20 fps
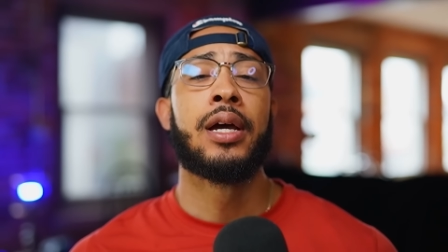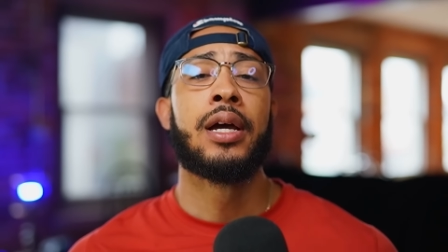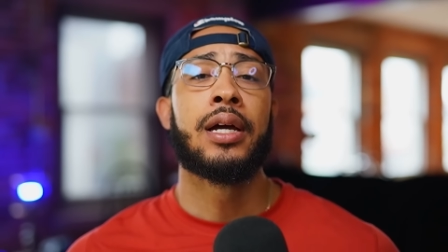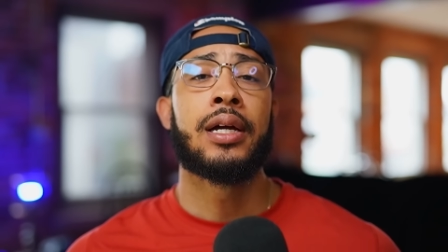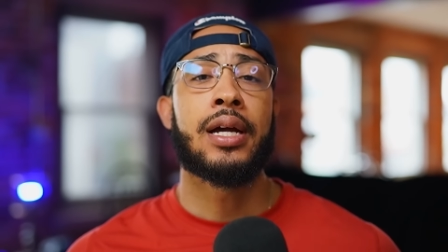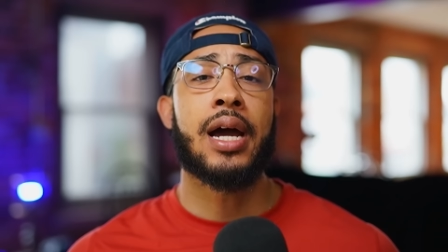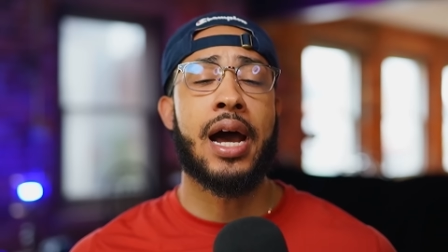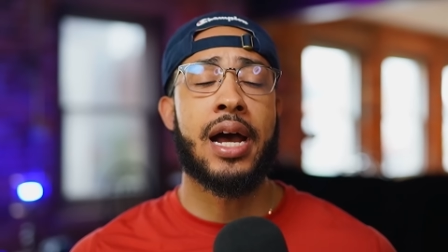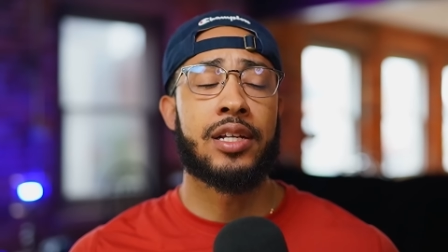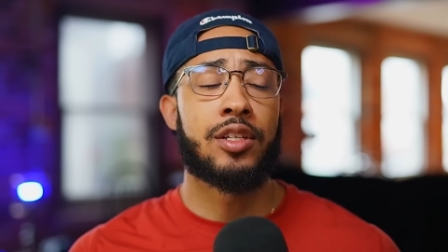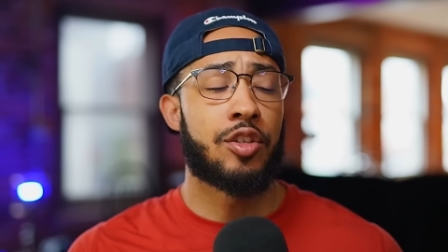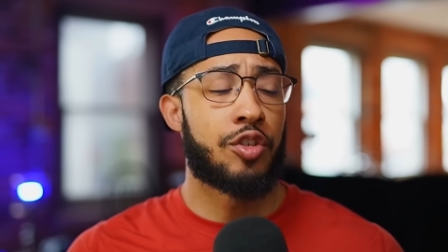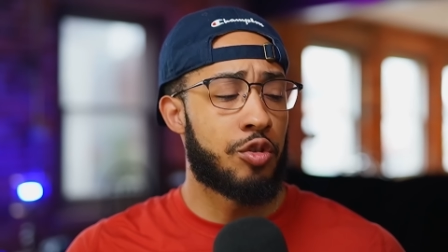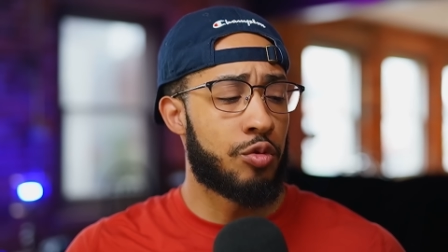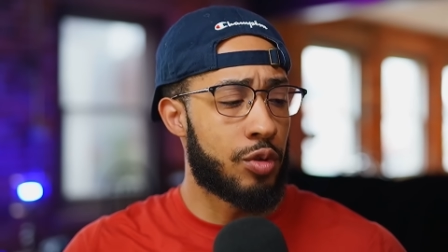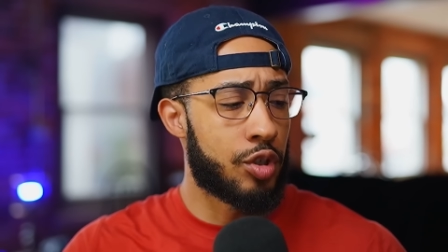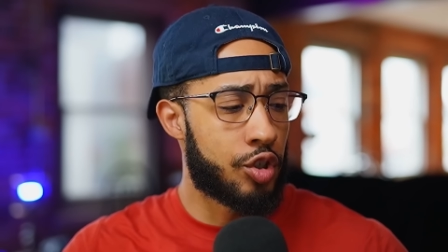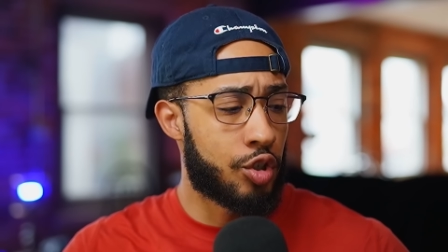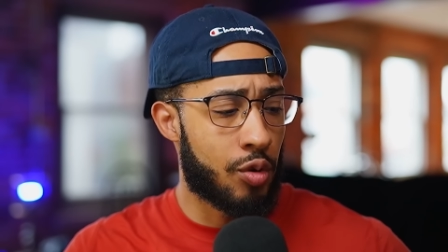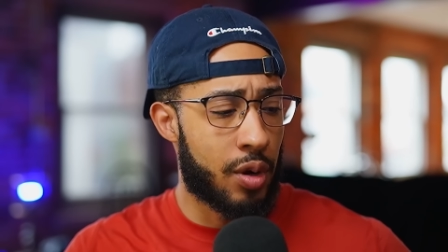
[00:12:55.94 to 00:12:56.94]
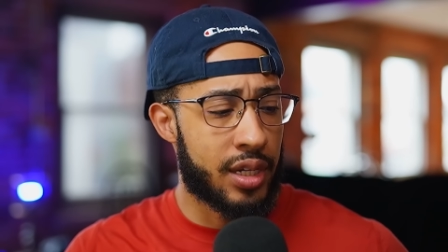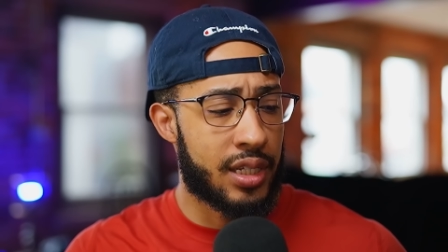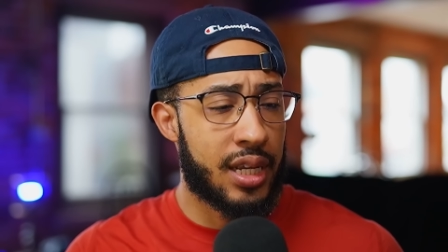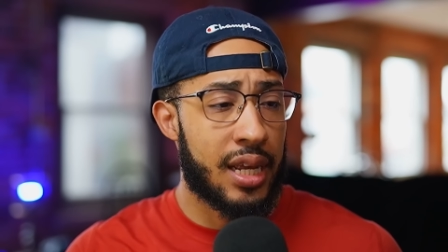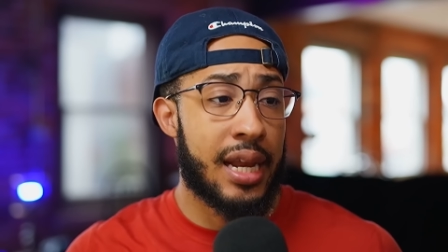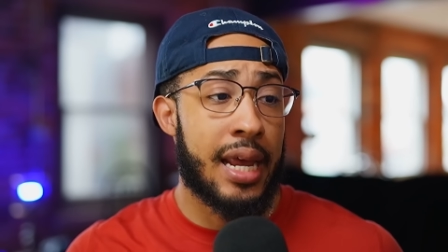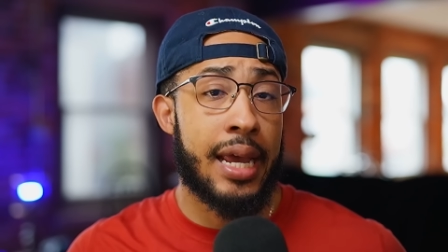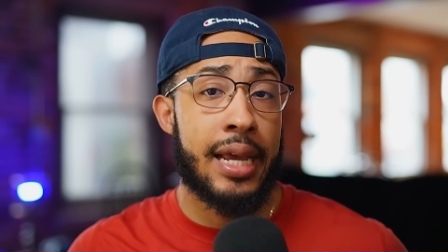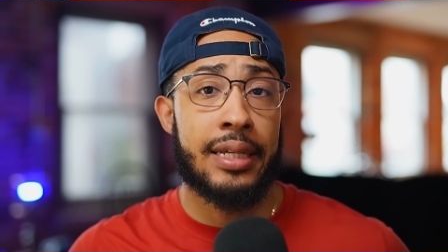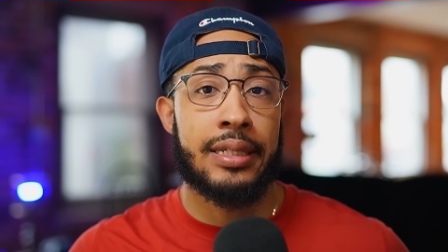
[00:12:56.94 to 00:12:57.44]
Guys, did you enjoy
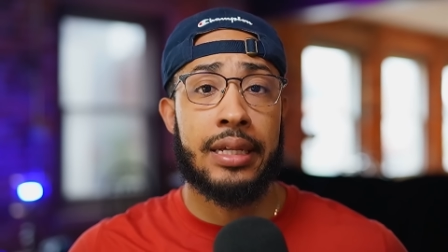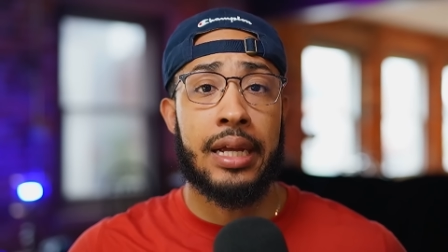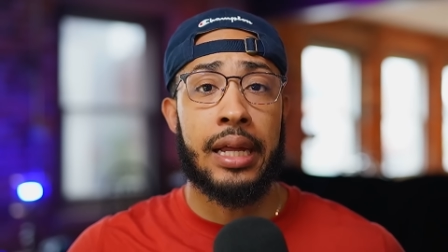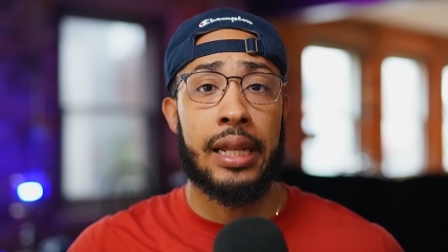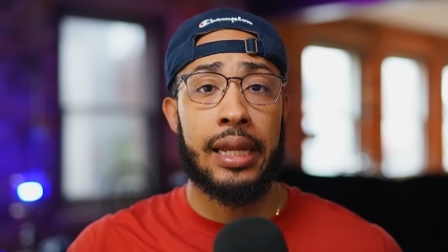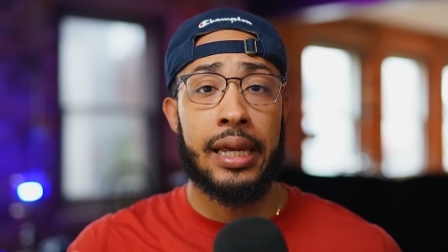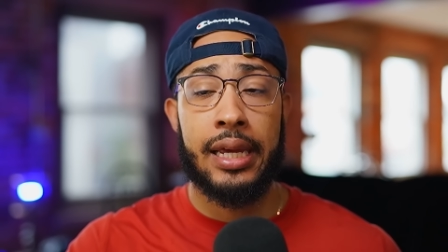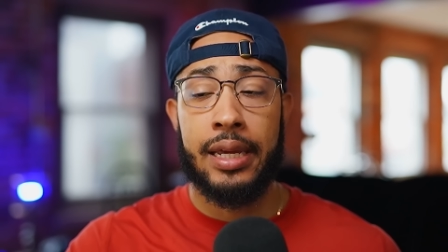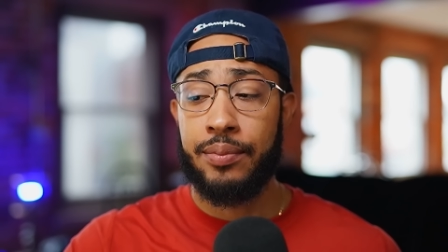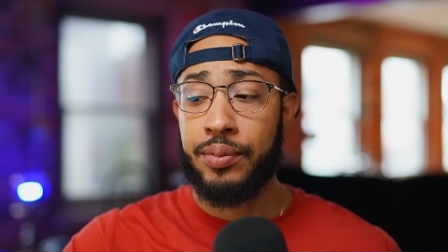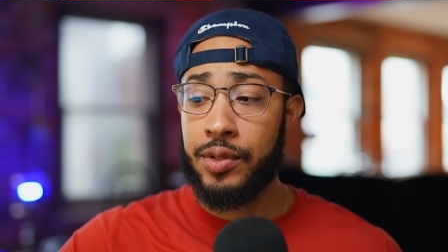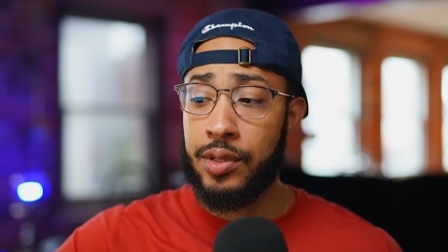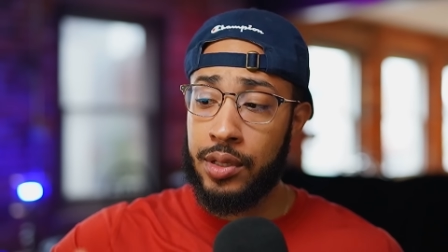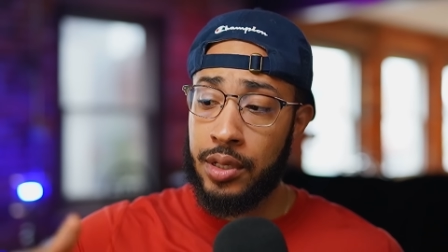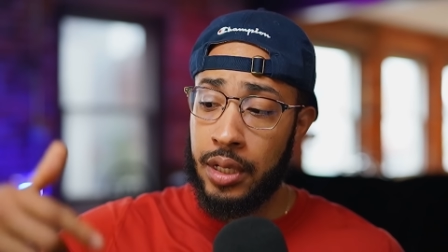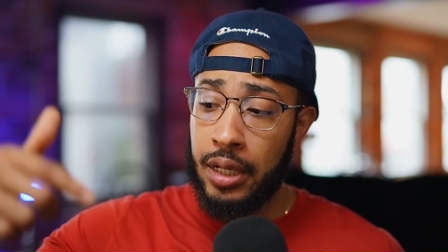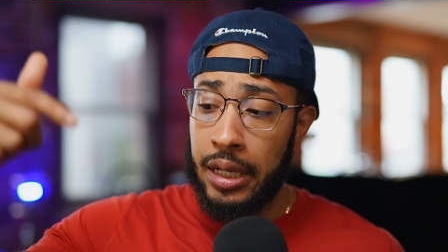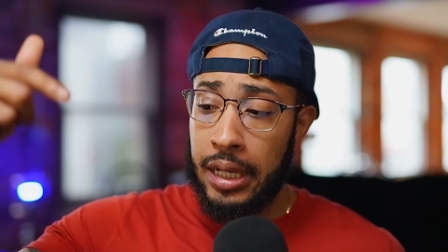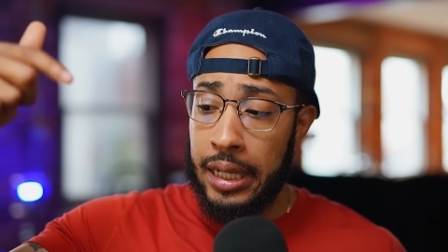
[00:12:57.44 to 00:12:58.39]
today's clips?